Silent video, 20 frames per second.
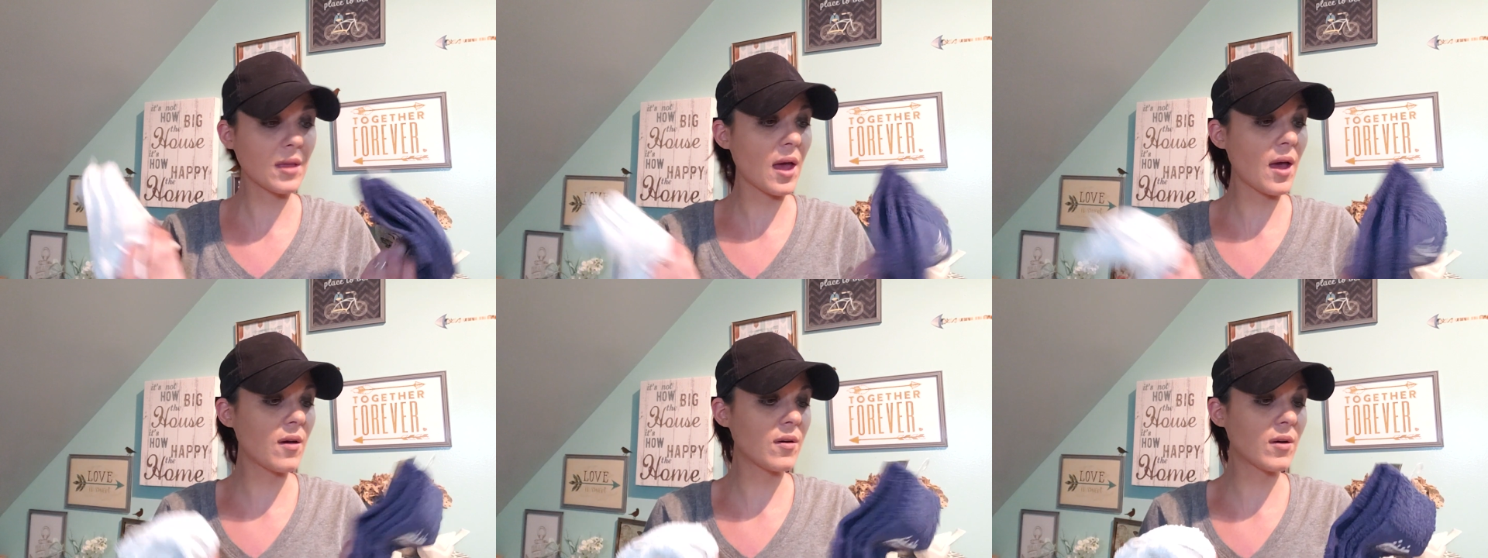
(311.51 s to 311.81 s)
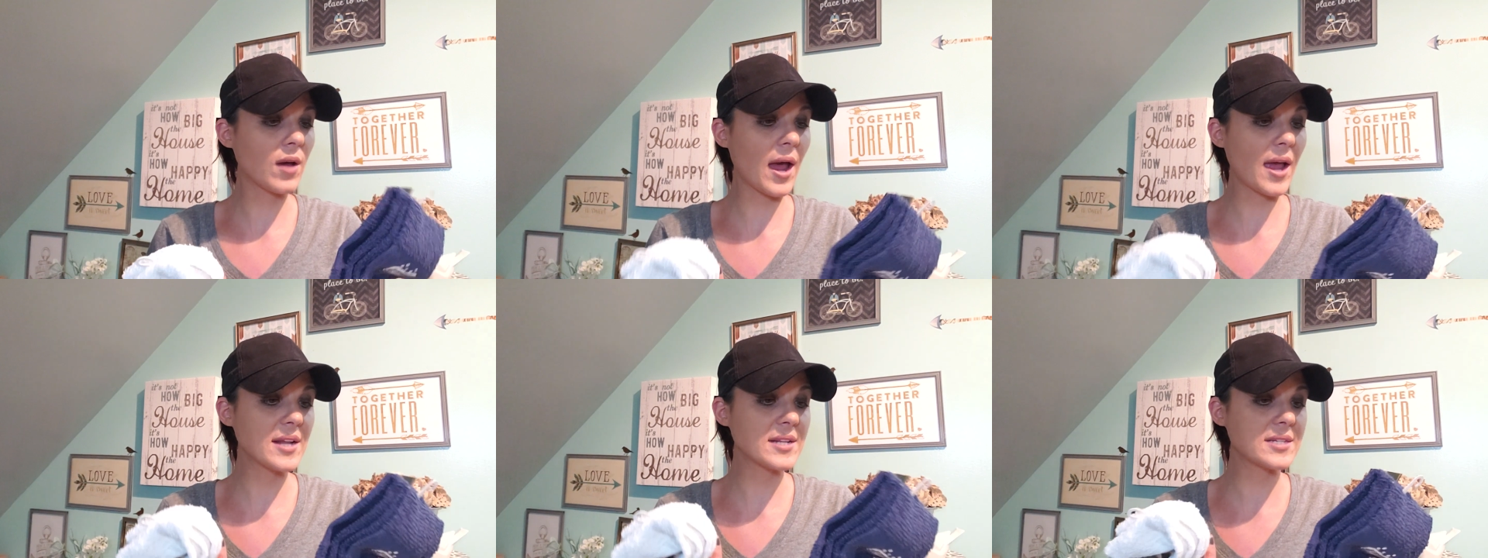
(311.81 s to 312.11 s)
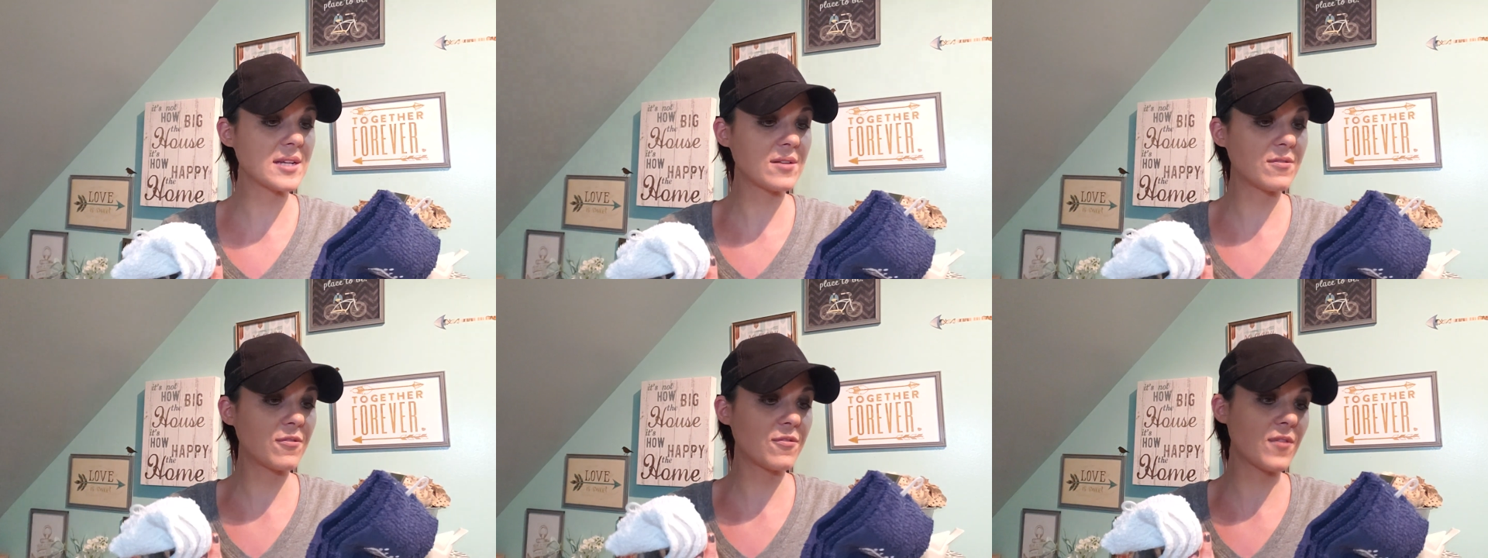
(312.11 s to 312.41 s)
I
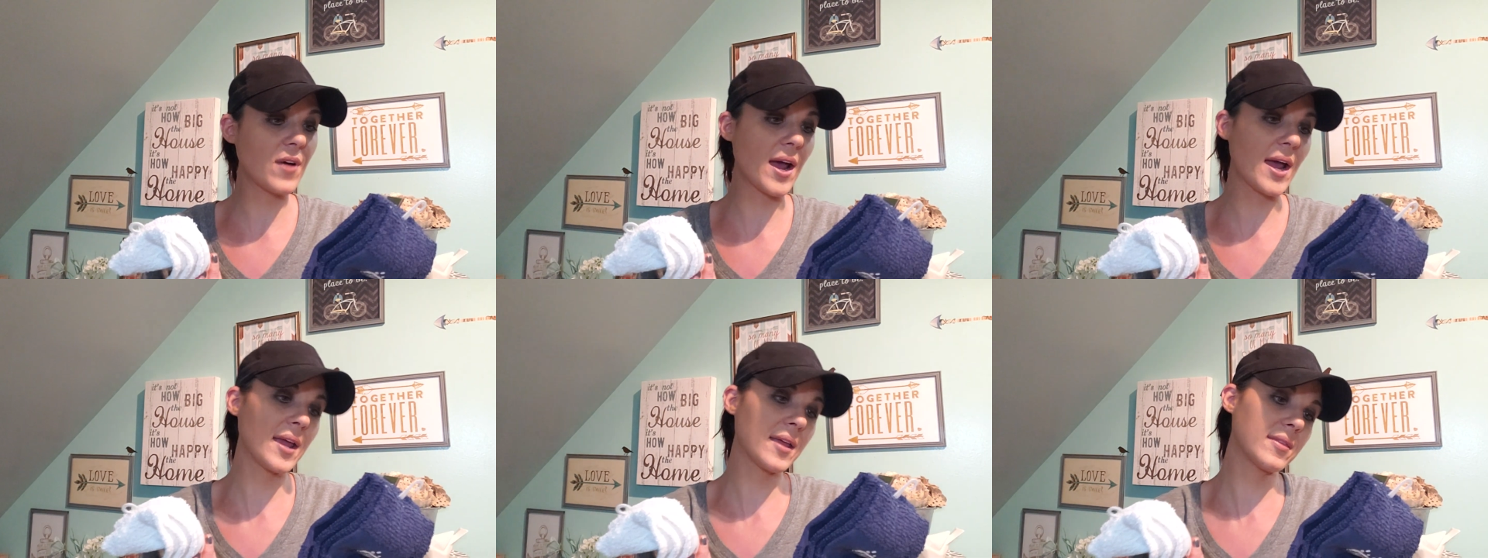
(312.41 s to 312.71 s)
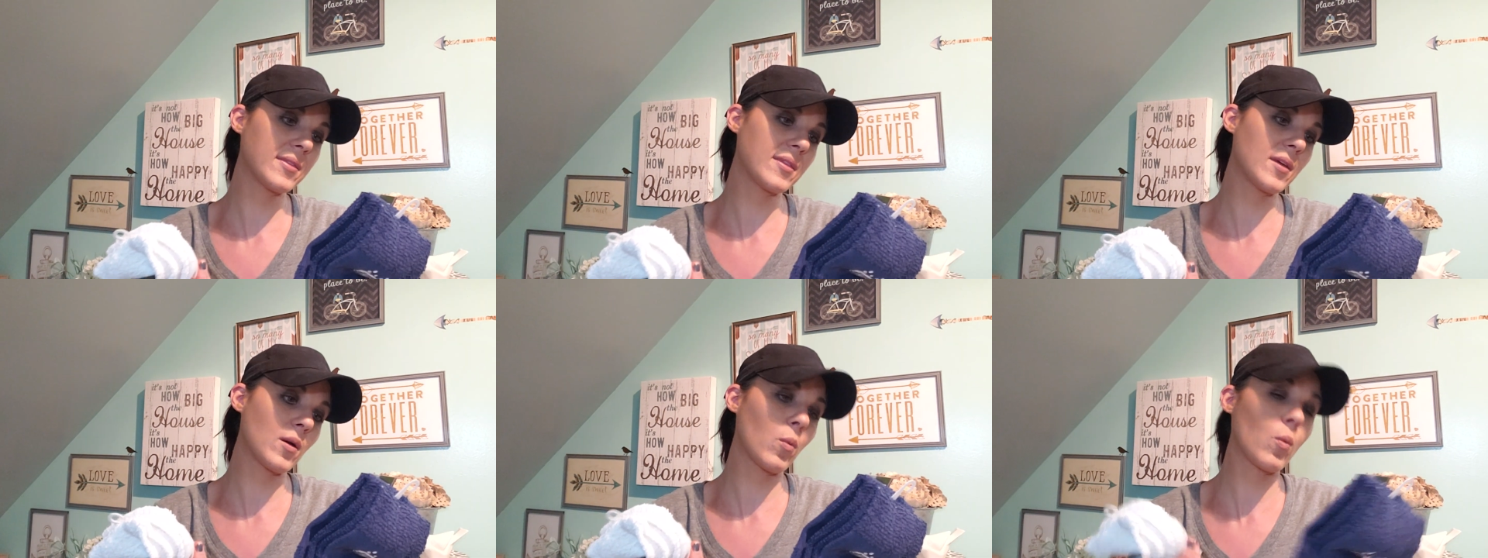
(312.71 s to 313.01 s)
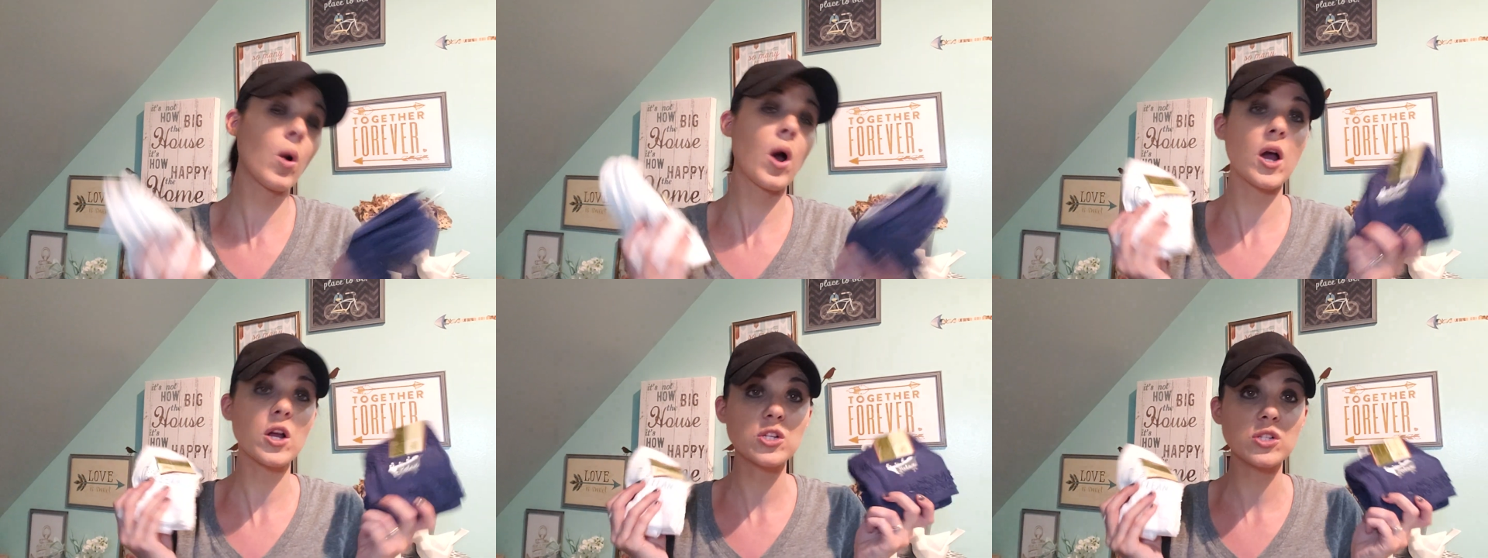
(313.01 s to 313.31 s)
did find the
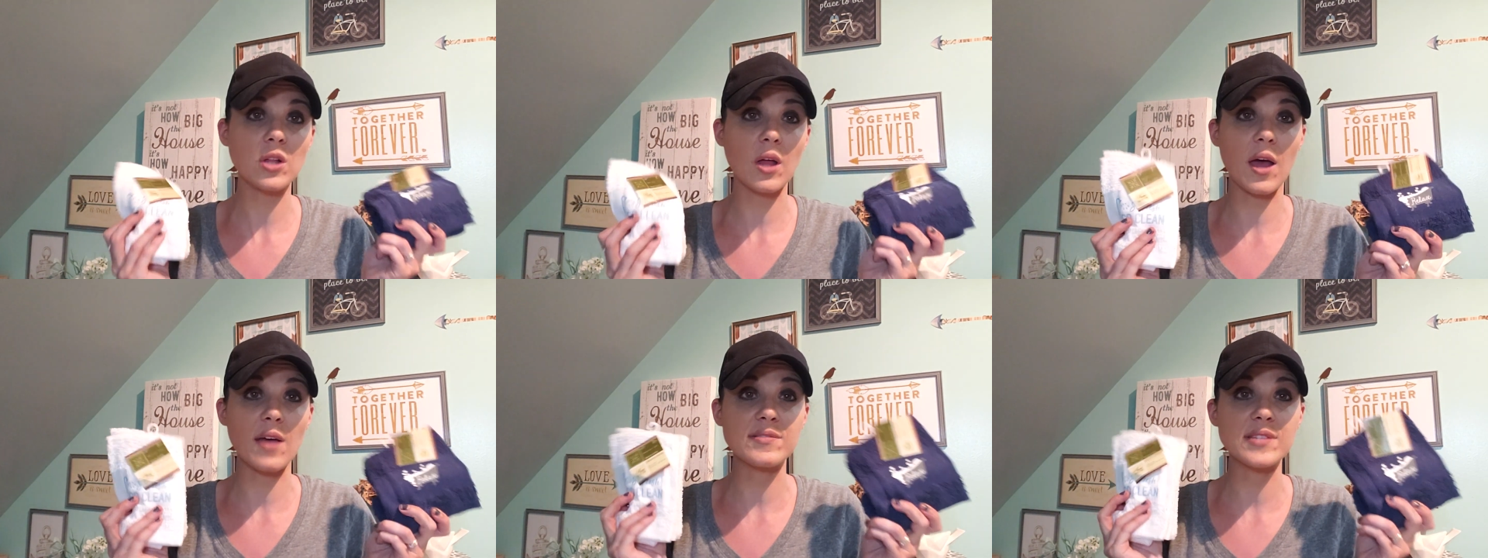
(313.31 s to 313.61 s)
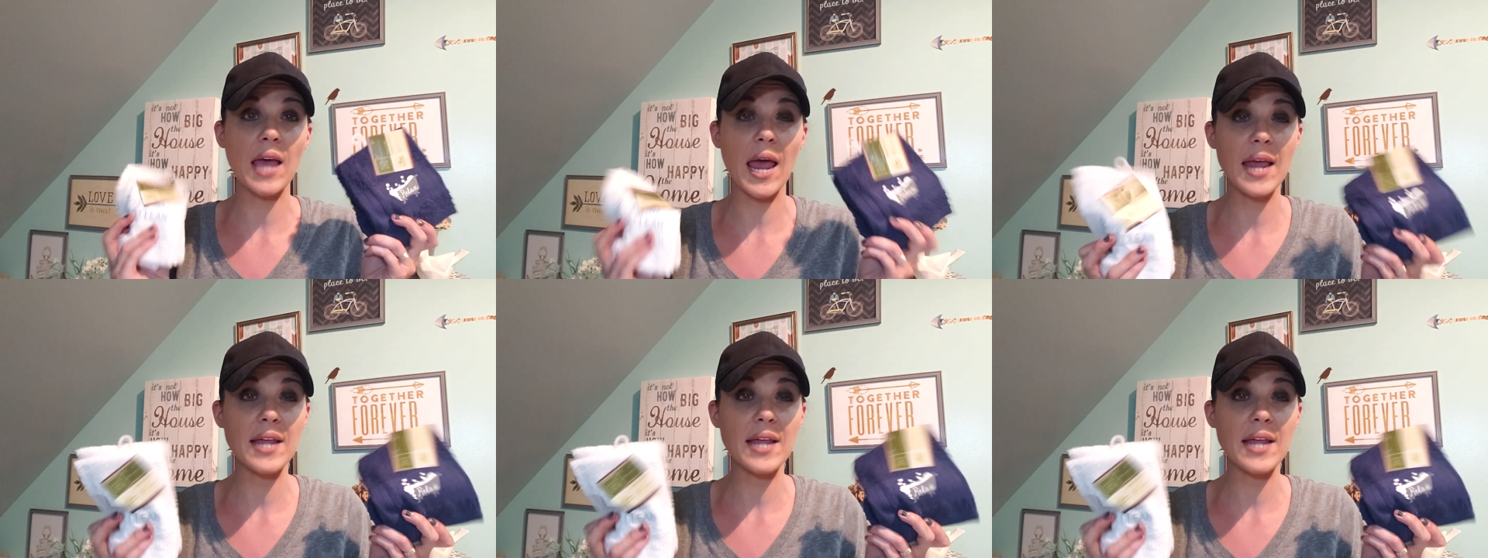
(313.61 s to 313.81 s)
washcloths.